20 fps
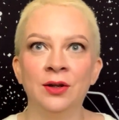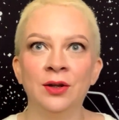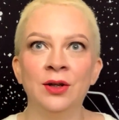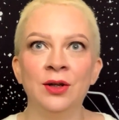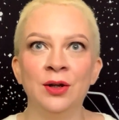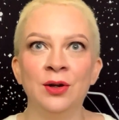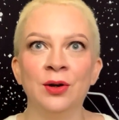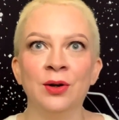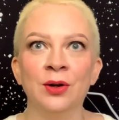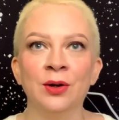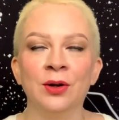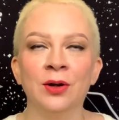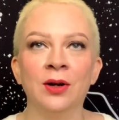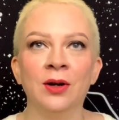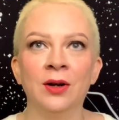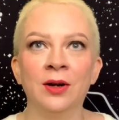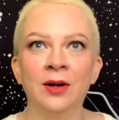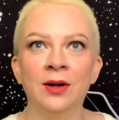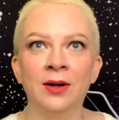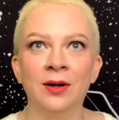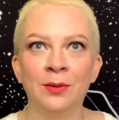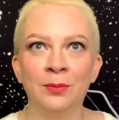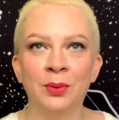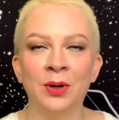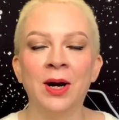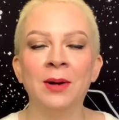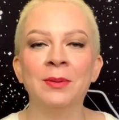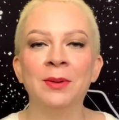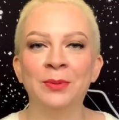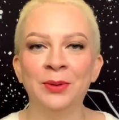you're
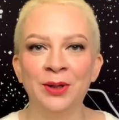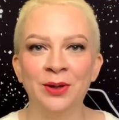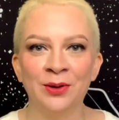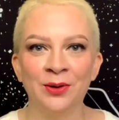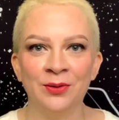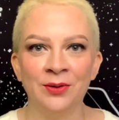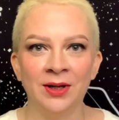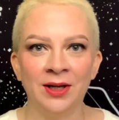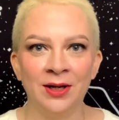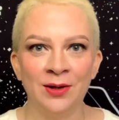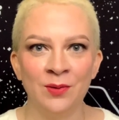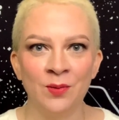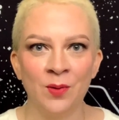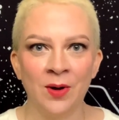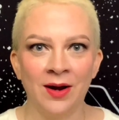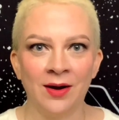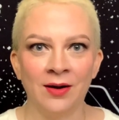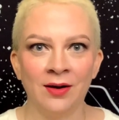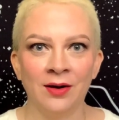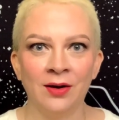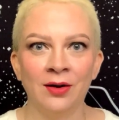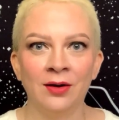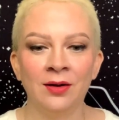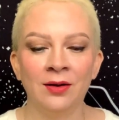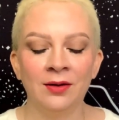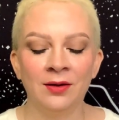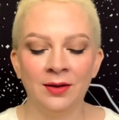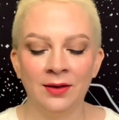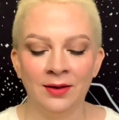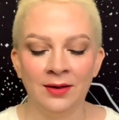probably already aware
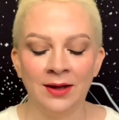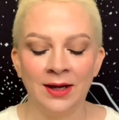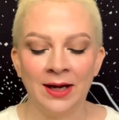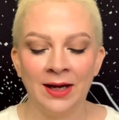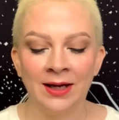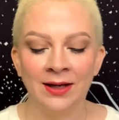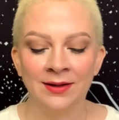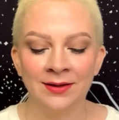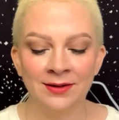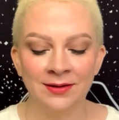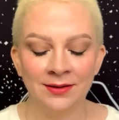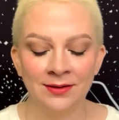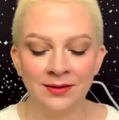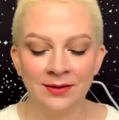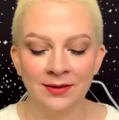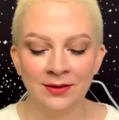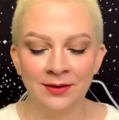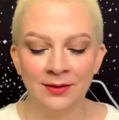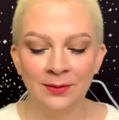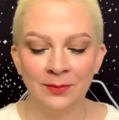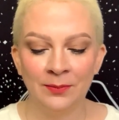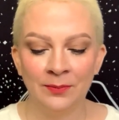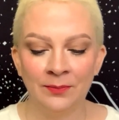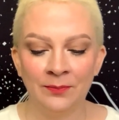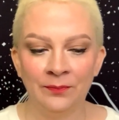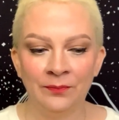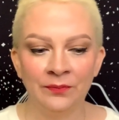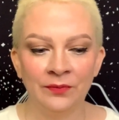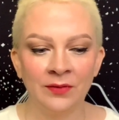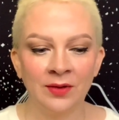that
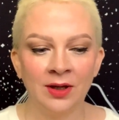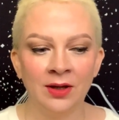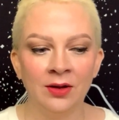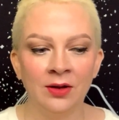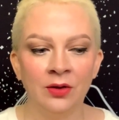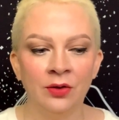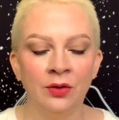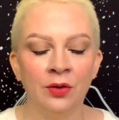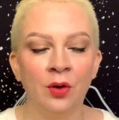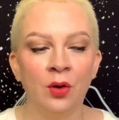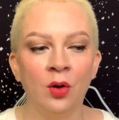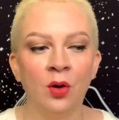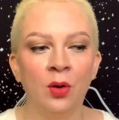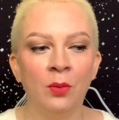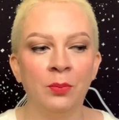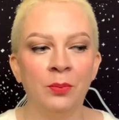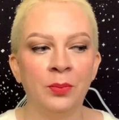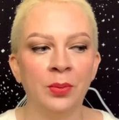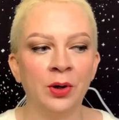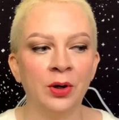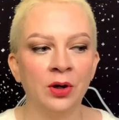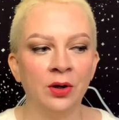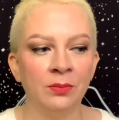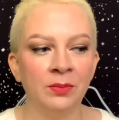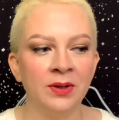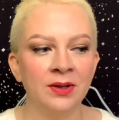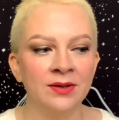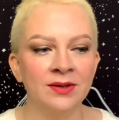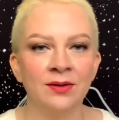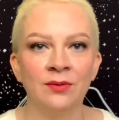the whole
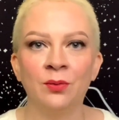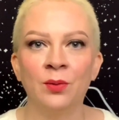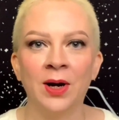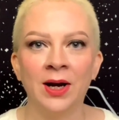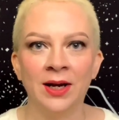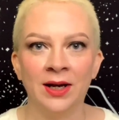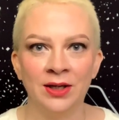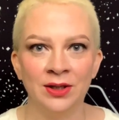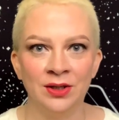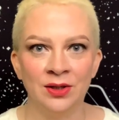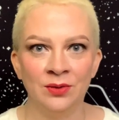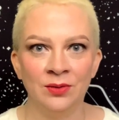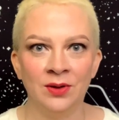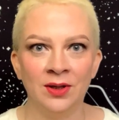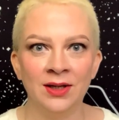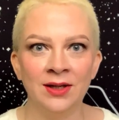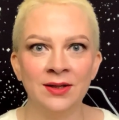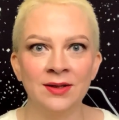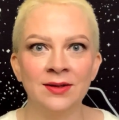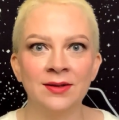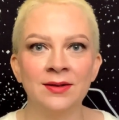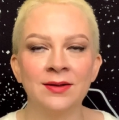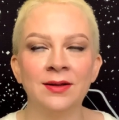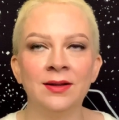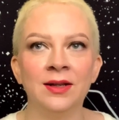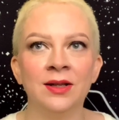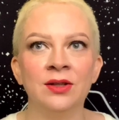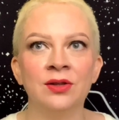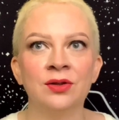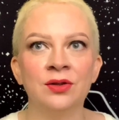purpose of why I do this
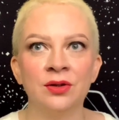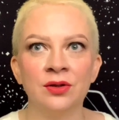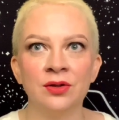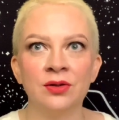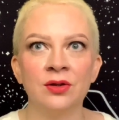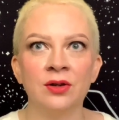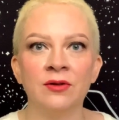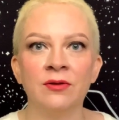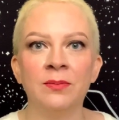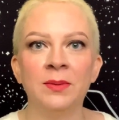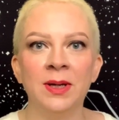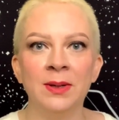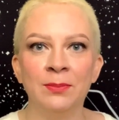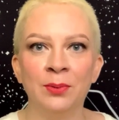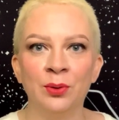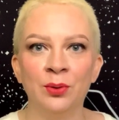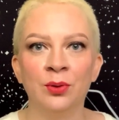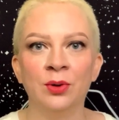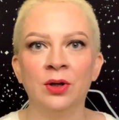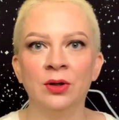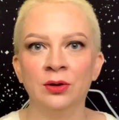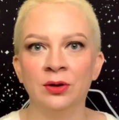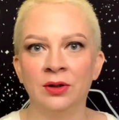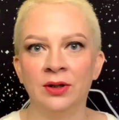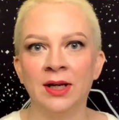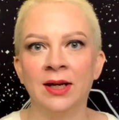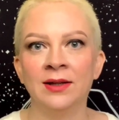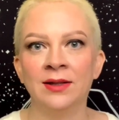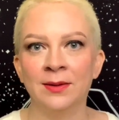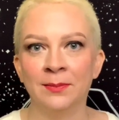is to serve people who are
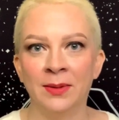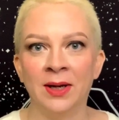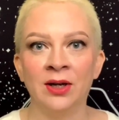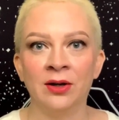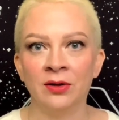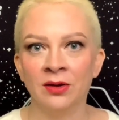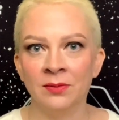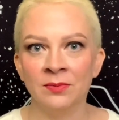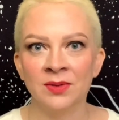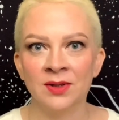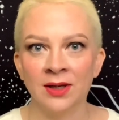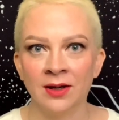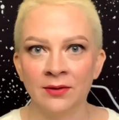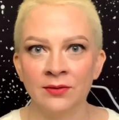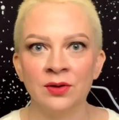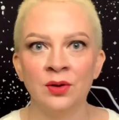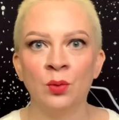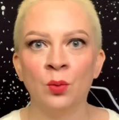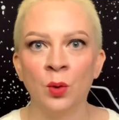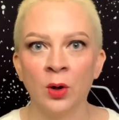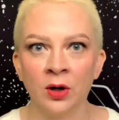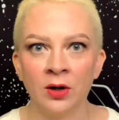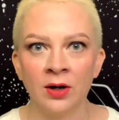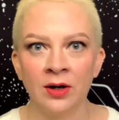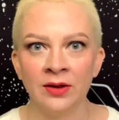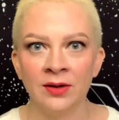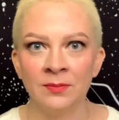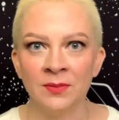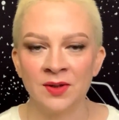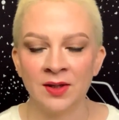looking to better themselves and work
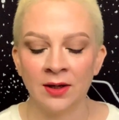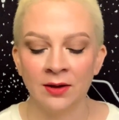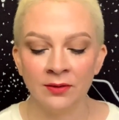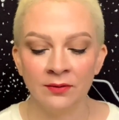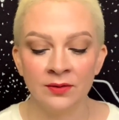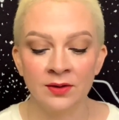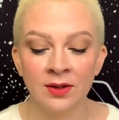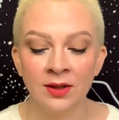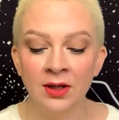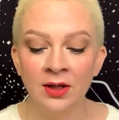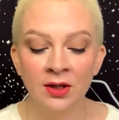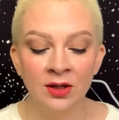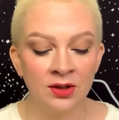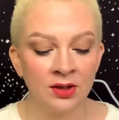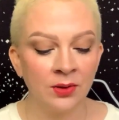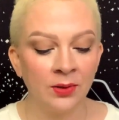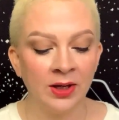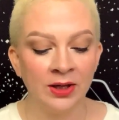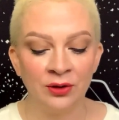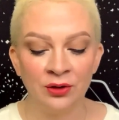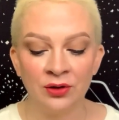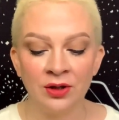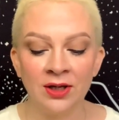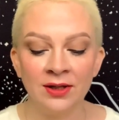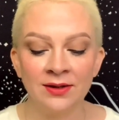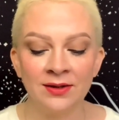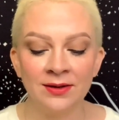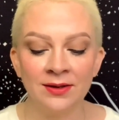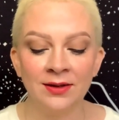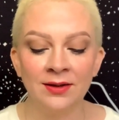on themselves. So I
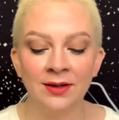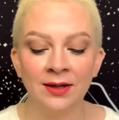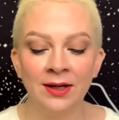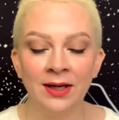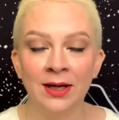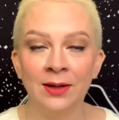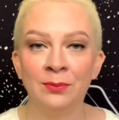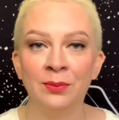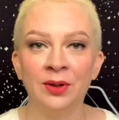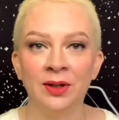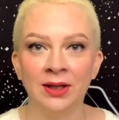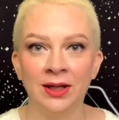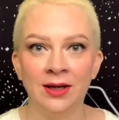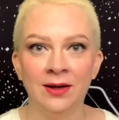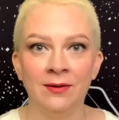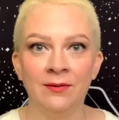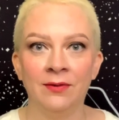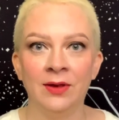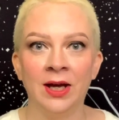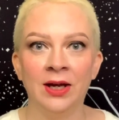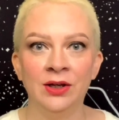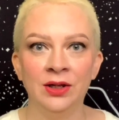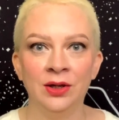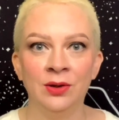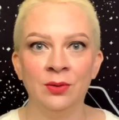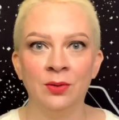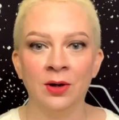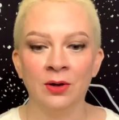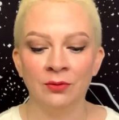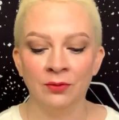trust and believe that
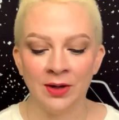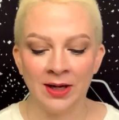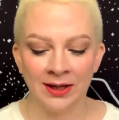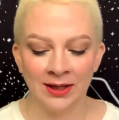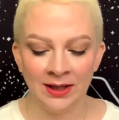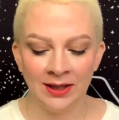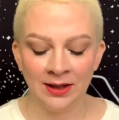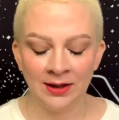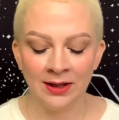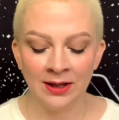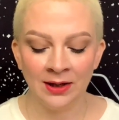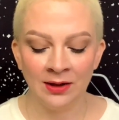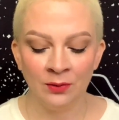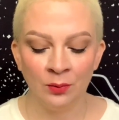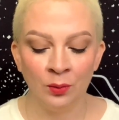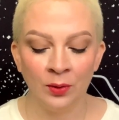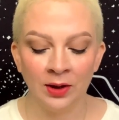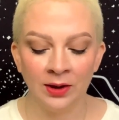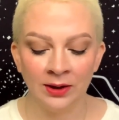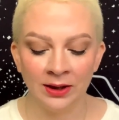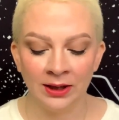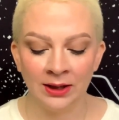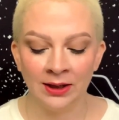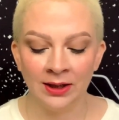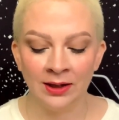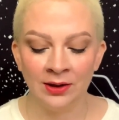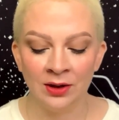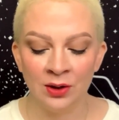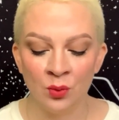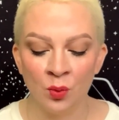you are ready and willing
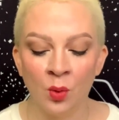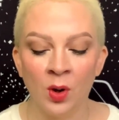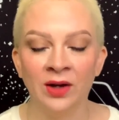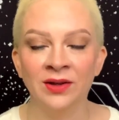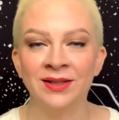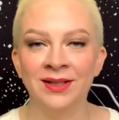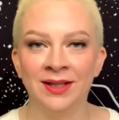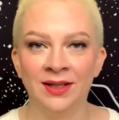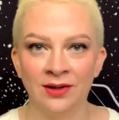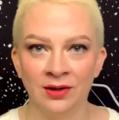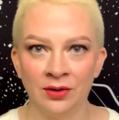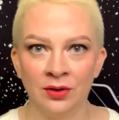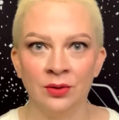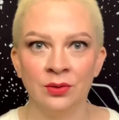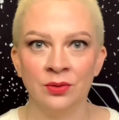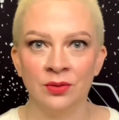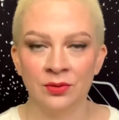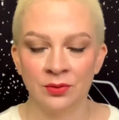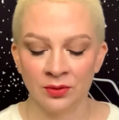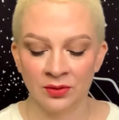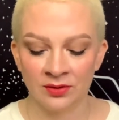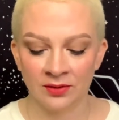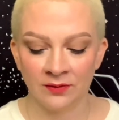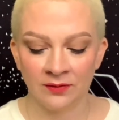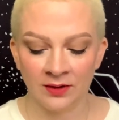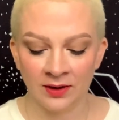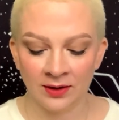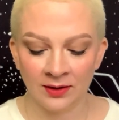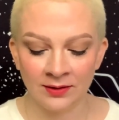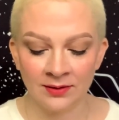and you want to hear those sorts of
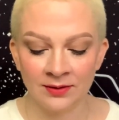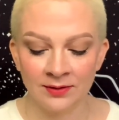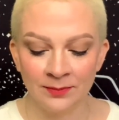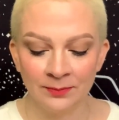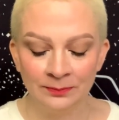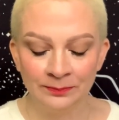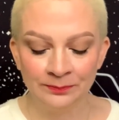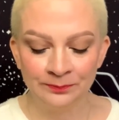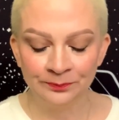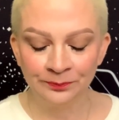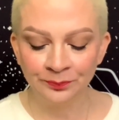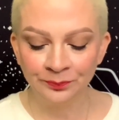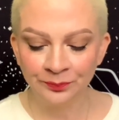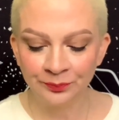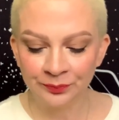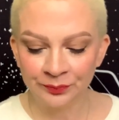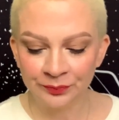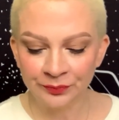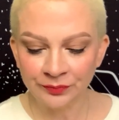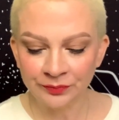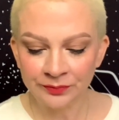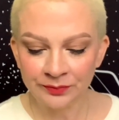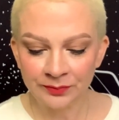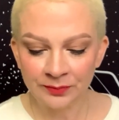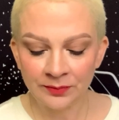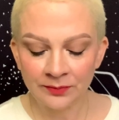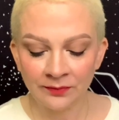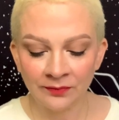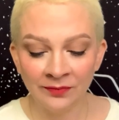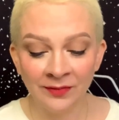things.
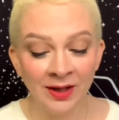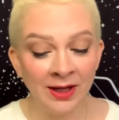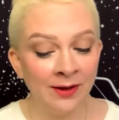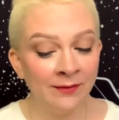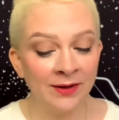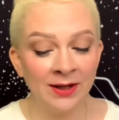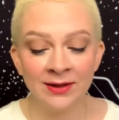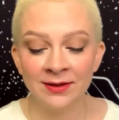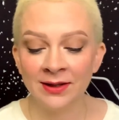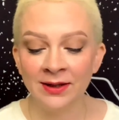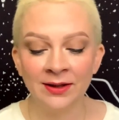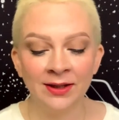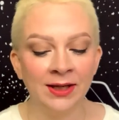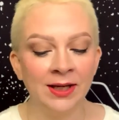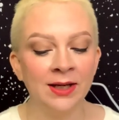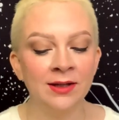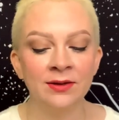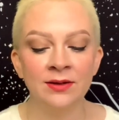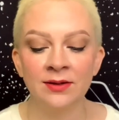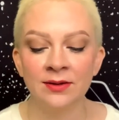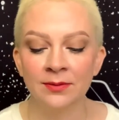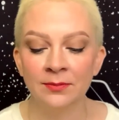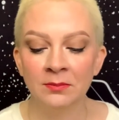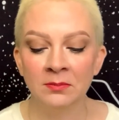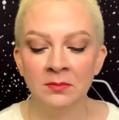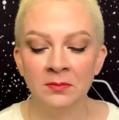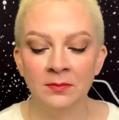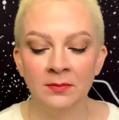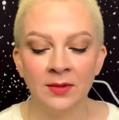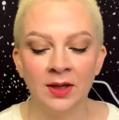And if that's not the case,
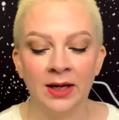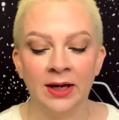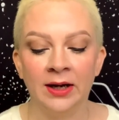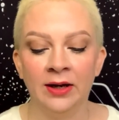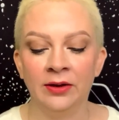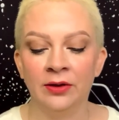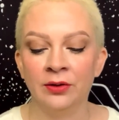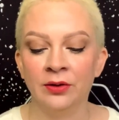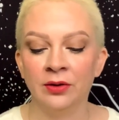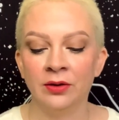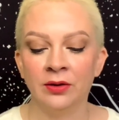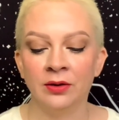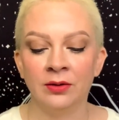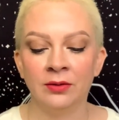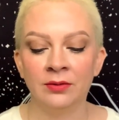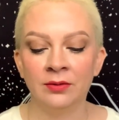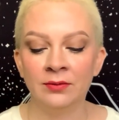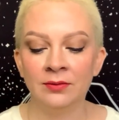either